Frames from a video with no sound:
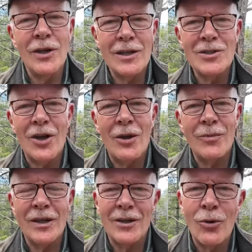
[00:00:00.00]
next
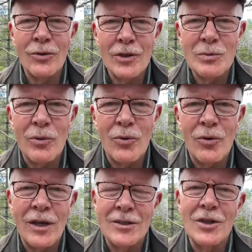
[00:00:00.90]
time, get out and
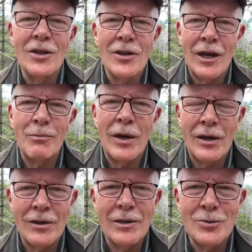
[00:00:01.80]
explore and take that
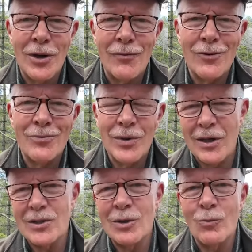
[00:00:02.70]
path less traveled,
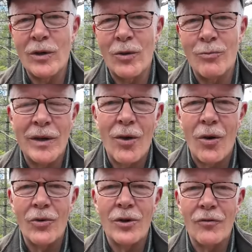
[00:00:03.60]
because it will make
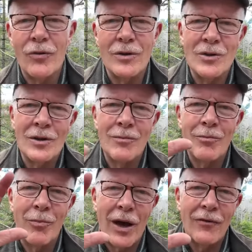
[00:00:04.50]
all the difference.
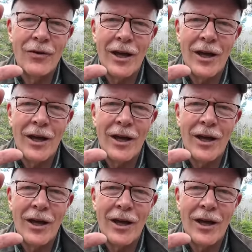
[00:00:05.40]
Bye for